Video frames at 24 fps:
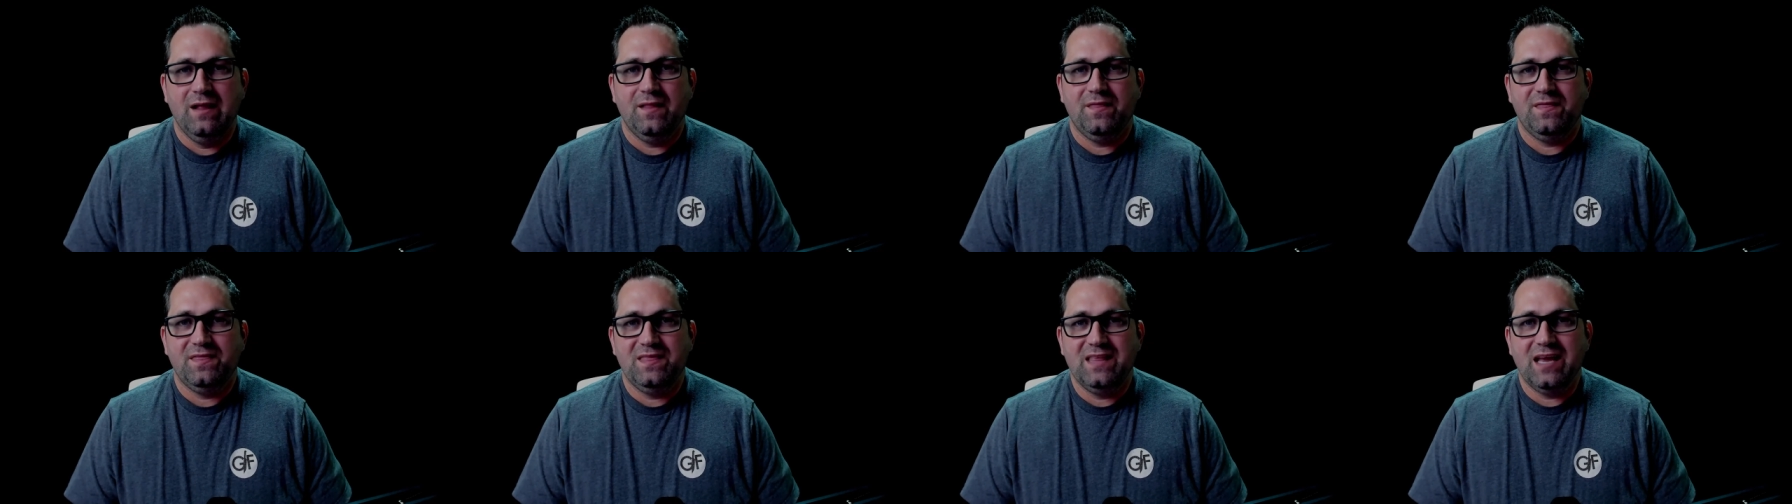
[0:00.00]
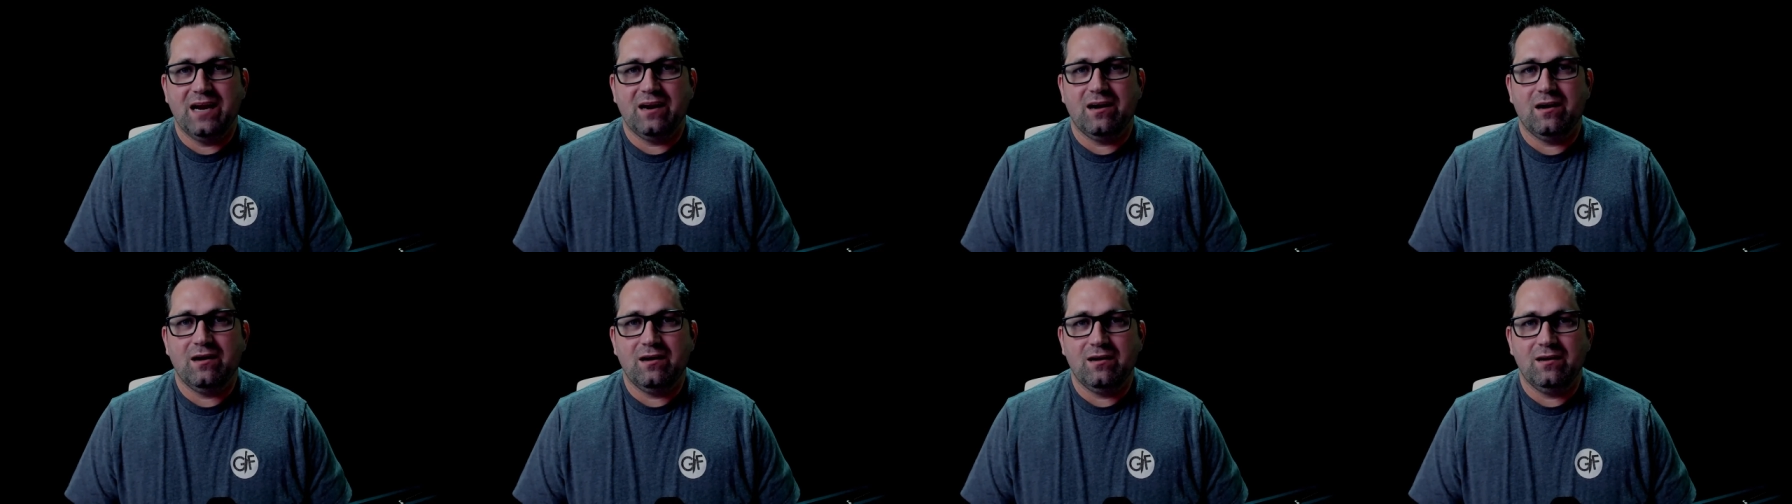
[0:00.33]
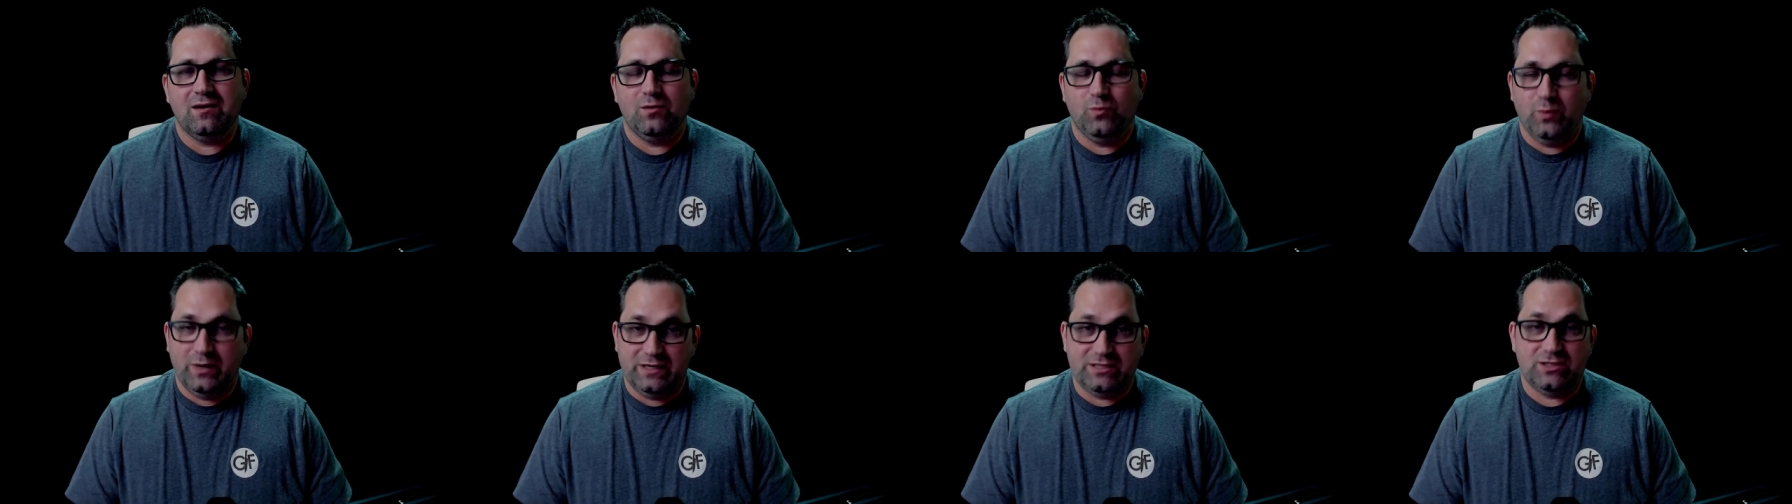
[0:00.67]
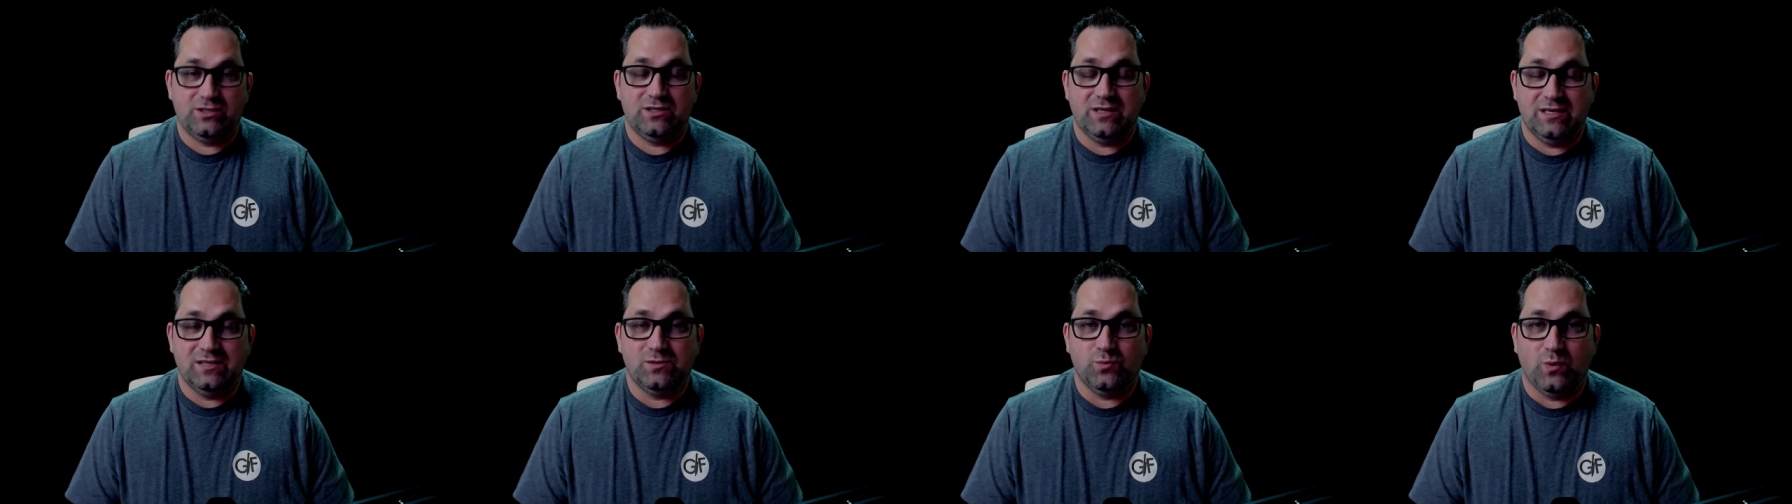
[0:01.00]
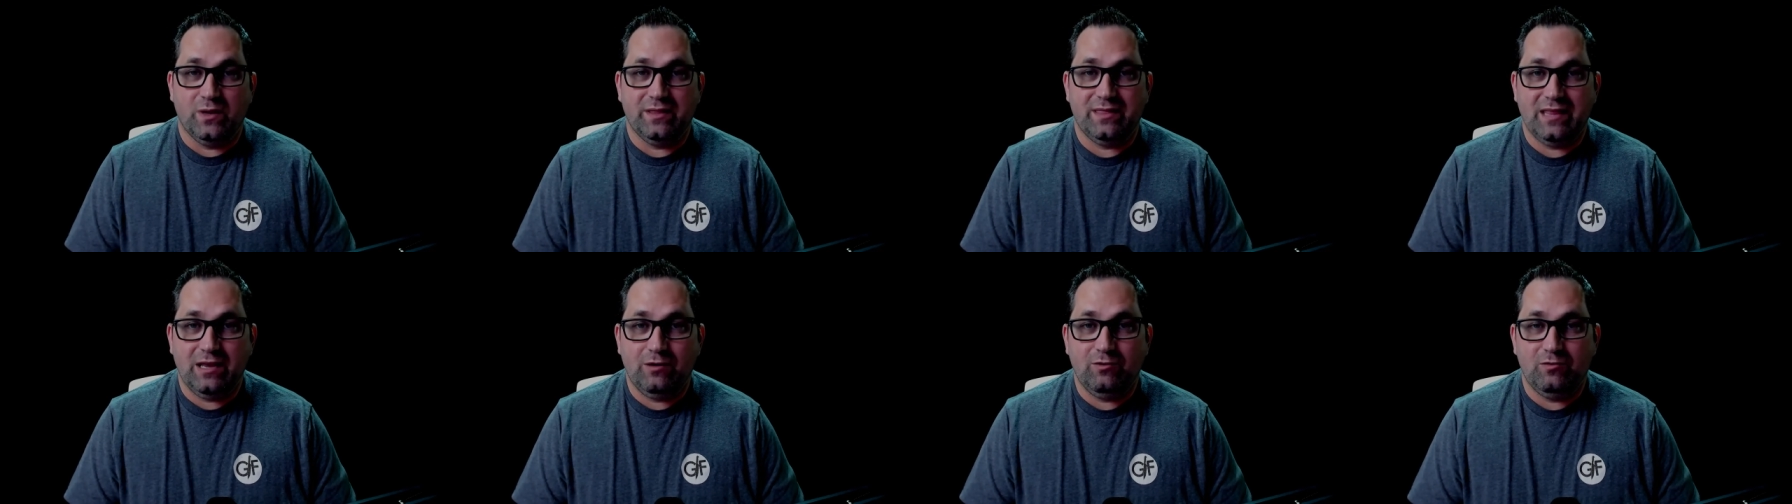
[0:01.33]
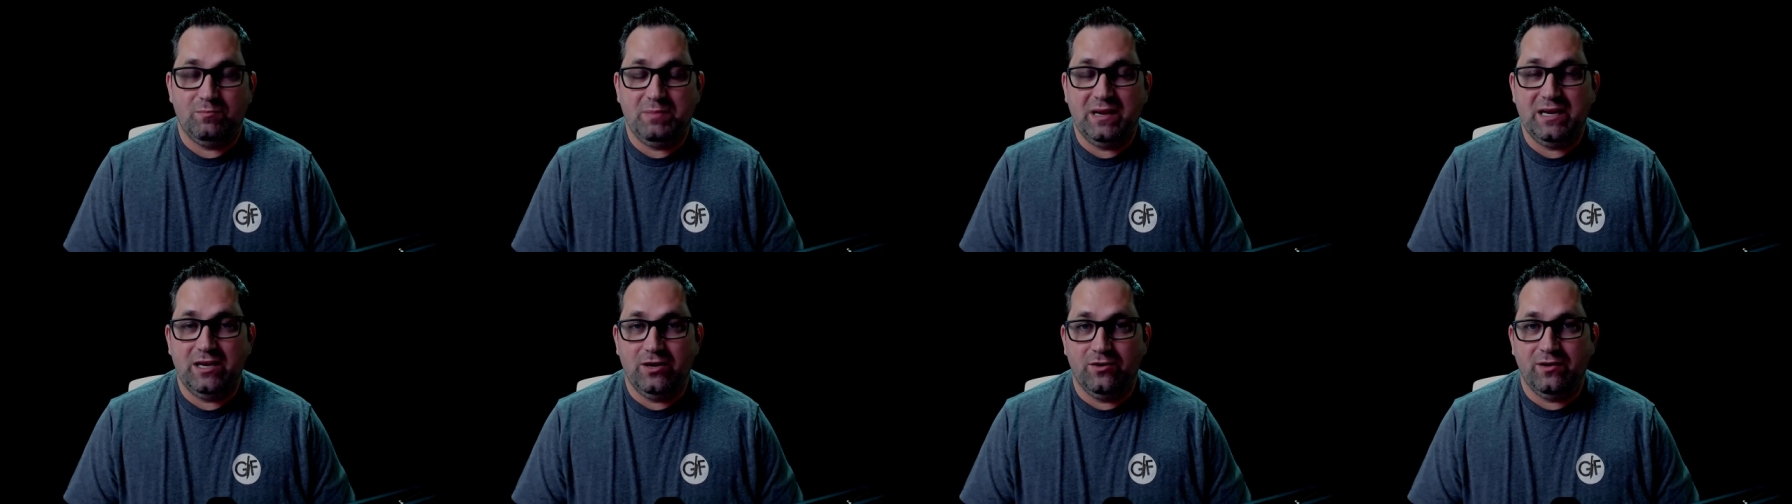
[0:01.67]
which is what they would
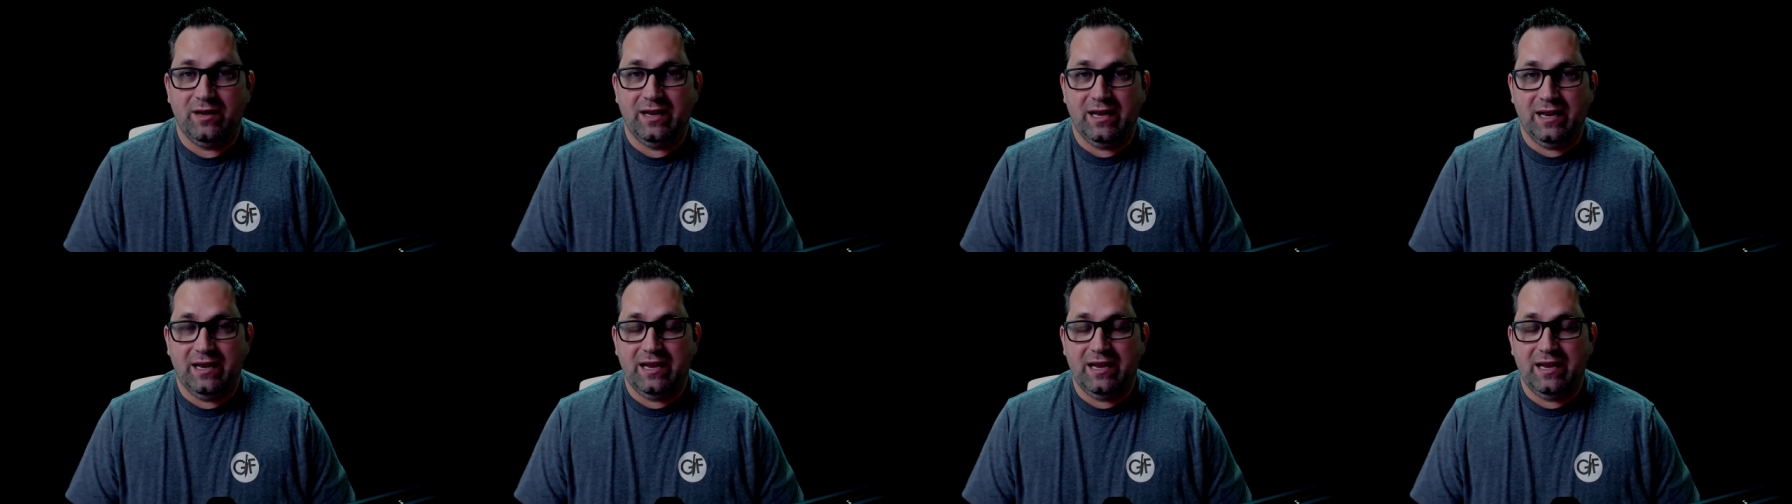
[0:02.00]
be doing